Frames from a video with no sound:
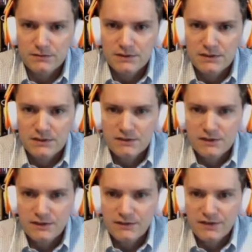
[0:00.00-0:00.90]
Going to
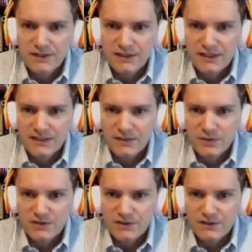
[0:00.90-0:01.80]
have to take out that
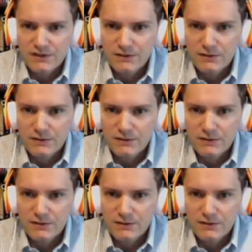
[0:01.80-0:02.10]
musketeer.